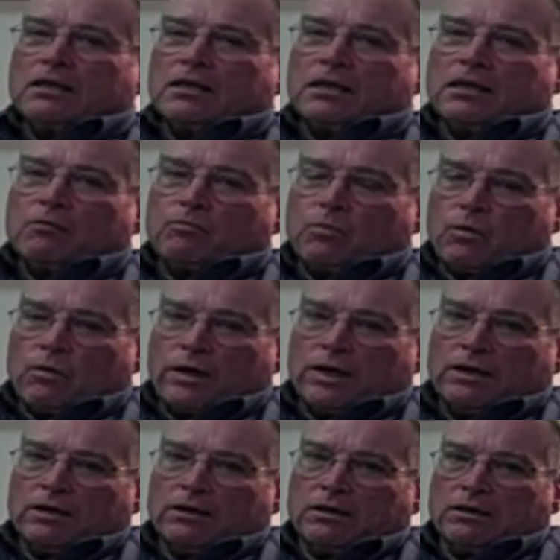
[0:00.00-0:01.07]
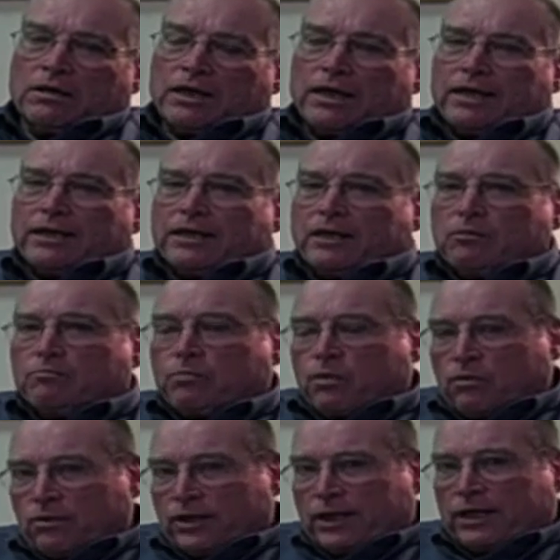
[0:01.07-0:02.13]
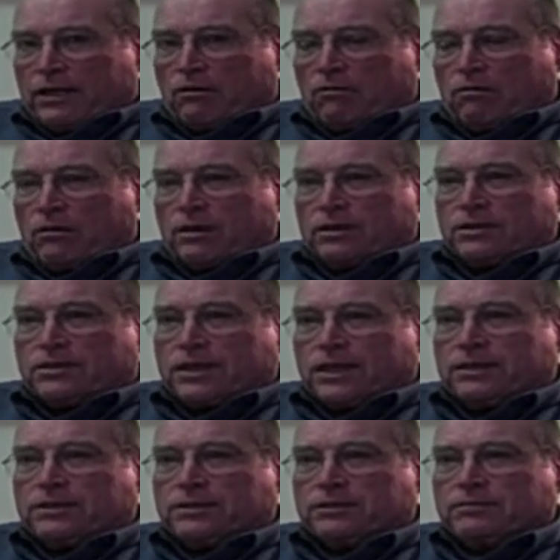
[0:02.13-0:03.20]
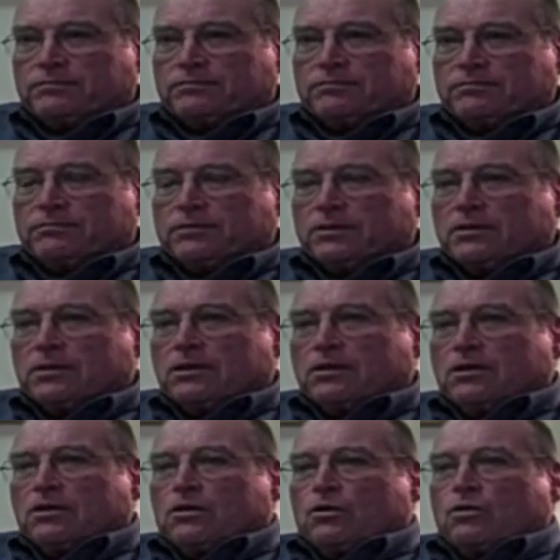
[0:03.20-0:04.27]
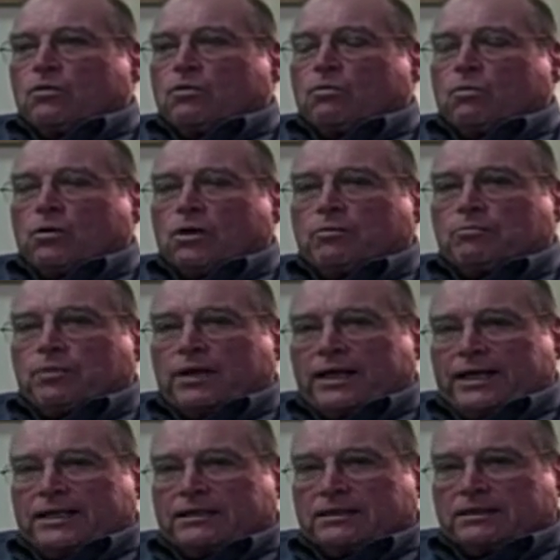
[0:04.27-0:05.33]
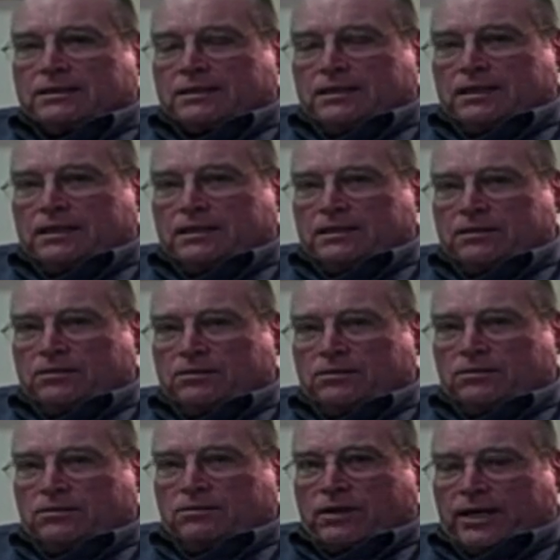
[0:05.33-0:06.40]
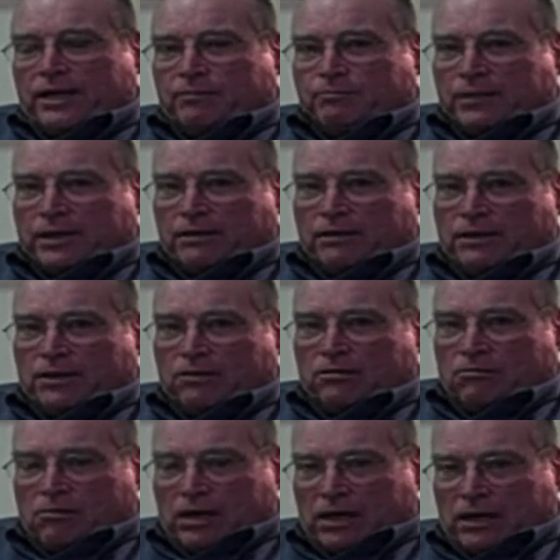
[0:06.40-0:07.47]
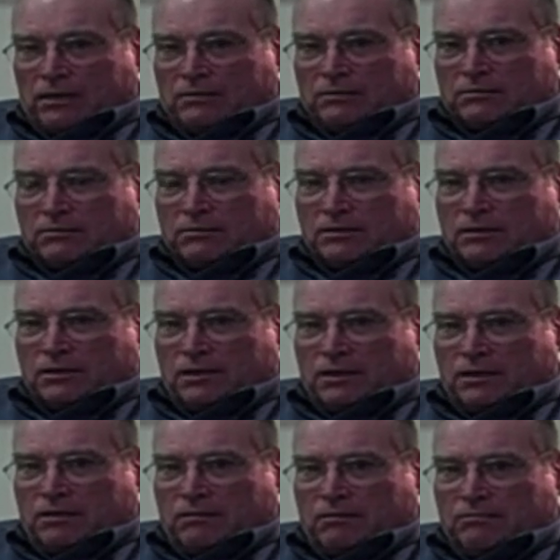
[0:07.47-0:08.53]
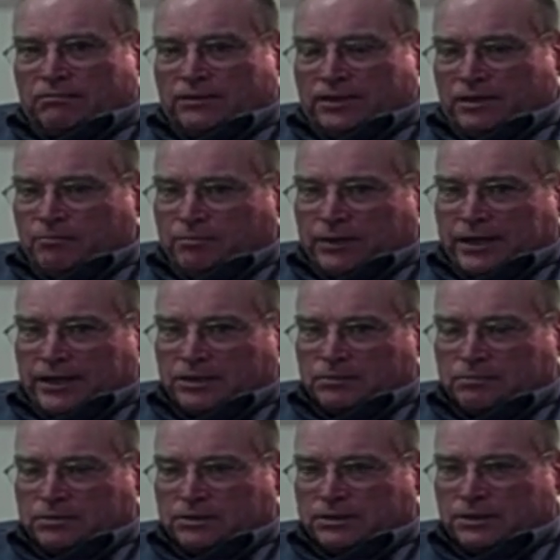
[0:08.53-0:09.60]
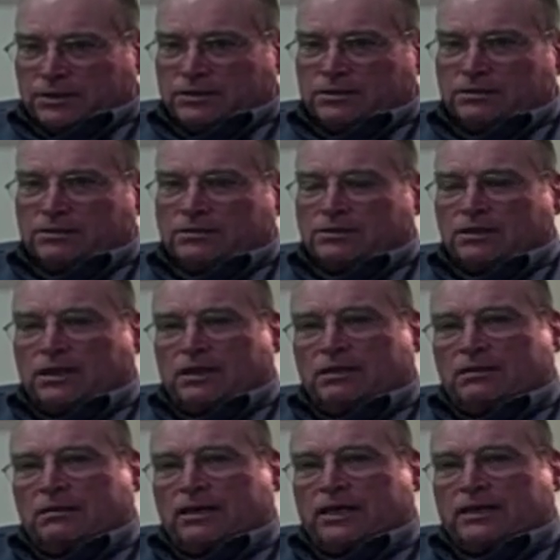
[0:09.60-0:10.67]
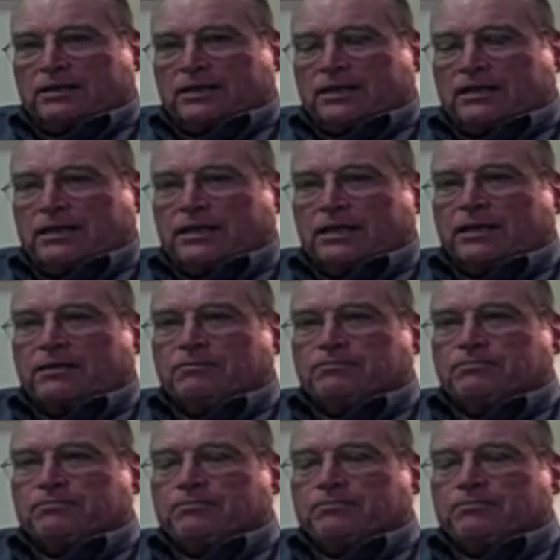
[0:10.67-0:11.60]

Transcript: the employer and the employee organization were placed into a merry-go-round of impasse procedures under Act 88